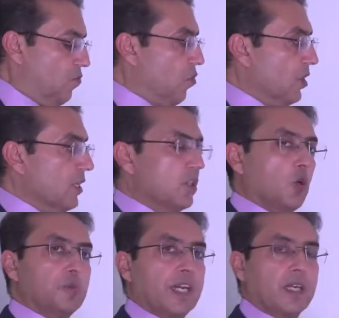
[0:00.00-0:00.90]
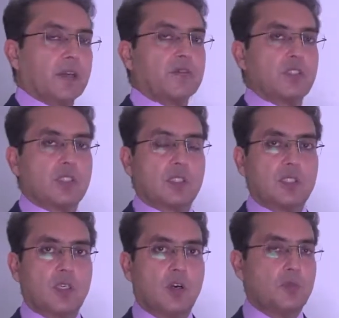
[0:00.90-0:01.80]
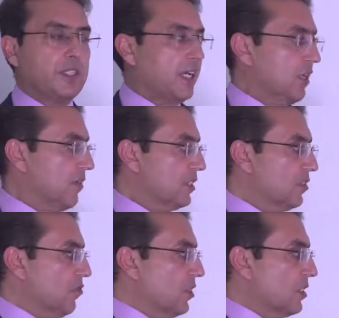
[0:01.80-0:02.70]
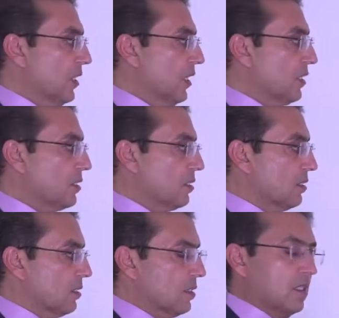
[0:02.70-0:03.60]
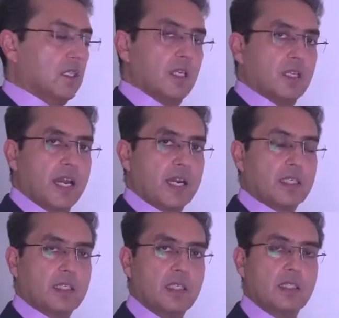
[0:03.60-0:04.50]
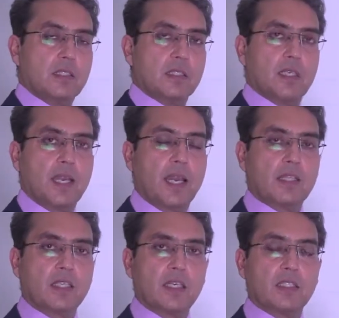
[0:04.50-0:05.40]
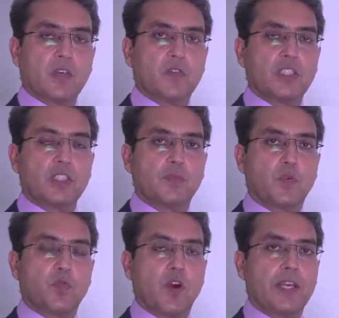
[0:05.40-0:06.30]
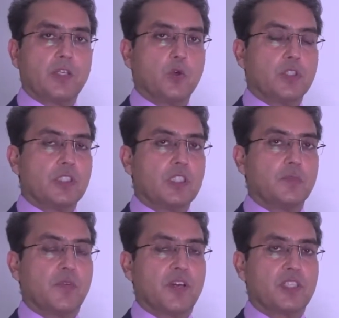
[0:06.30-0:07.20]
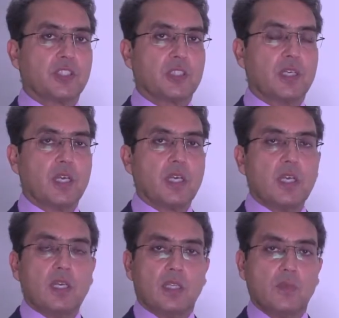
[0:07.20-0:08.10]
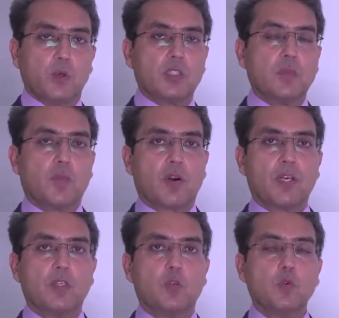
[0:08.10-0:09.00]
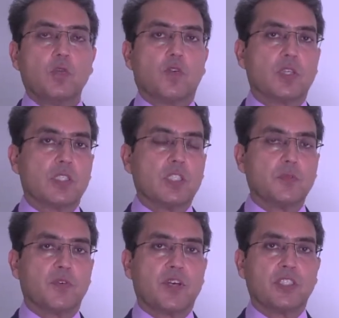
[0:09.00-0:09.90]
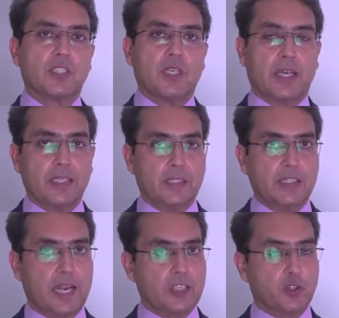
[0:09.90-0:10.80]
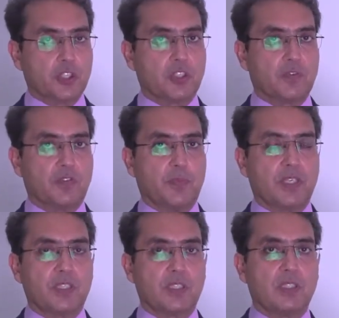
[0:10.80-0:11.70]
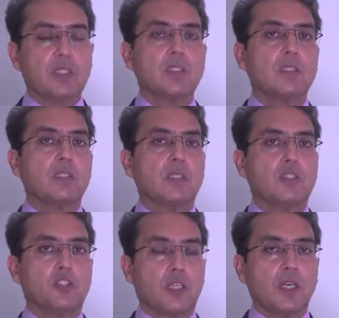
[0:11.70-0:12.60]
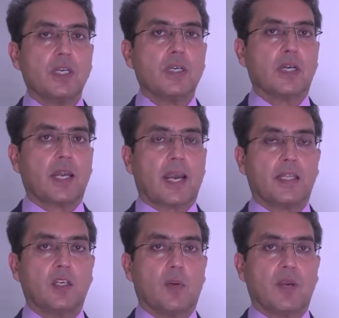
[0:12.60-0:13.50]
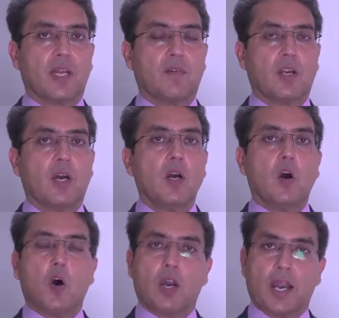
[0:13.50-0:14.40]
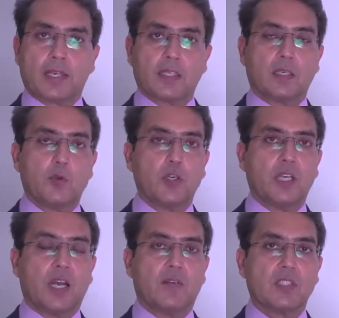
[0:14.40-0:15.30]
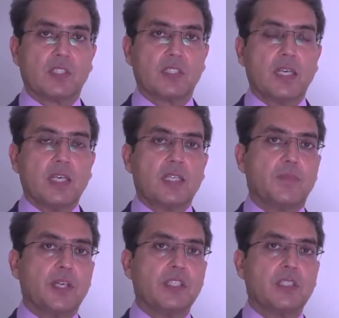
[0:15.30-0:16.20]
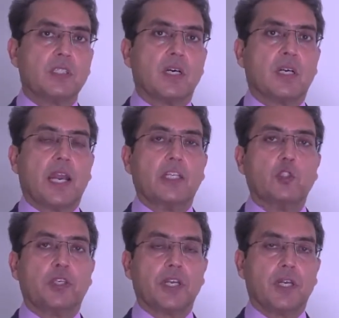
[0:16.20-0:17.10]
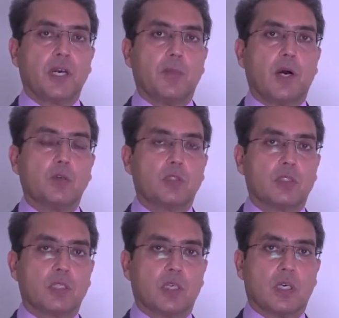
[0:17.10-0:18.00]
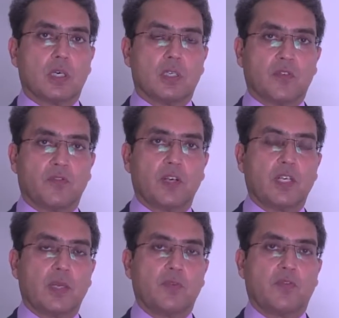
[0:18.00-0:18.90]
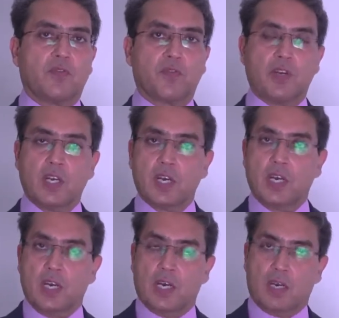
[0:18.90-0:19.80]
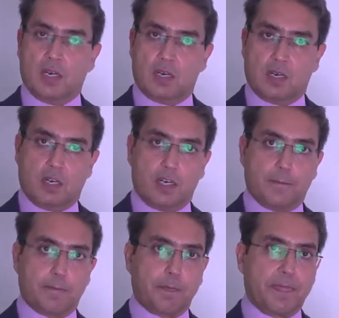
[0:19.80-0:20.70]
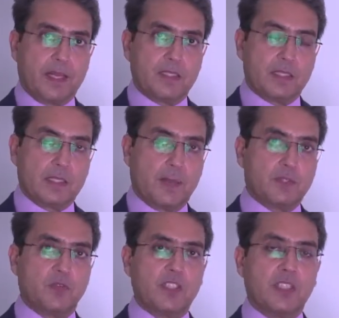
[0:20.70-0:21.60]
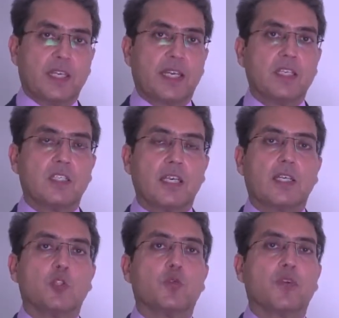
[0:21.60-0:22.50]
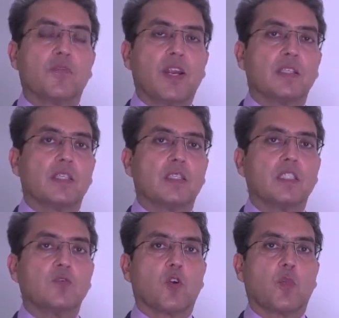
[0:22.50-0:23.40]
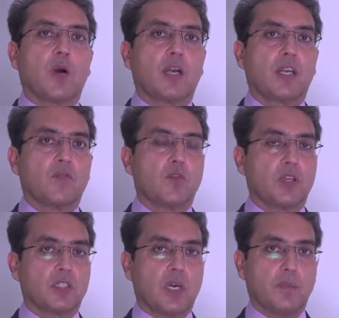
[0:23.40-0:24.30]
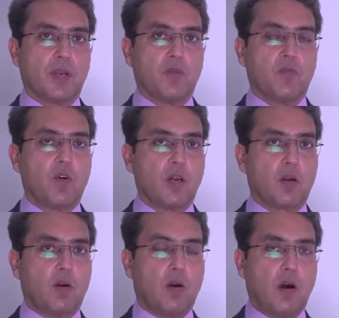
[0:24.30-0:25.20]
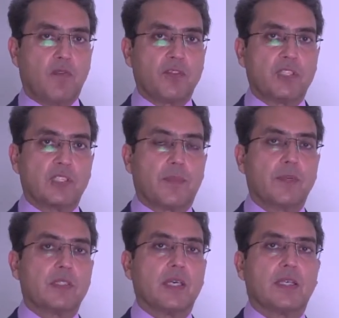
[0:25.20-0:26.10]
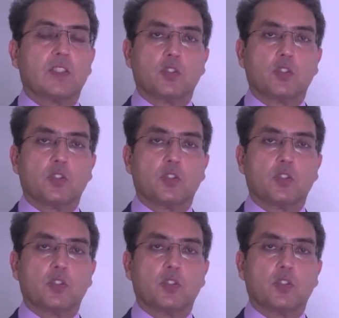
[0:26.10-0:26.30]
what are the objectives? Objective is, first thing is that these healthcare services provide you disease prevention. The most important tool for disease prevention is the education of the patients. This is generally done at the government level or at the community levels. The patients are educated about different type of steps which they can take to prevent the disease from occurring. For example, one of the step is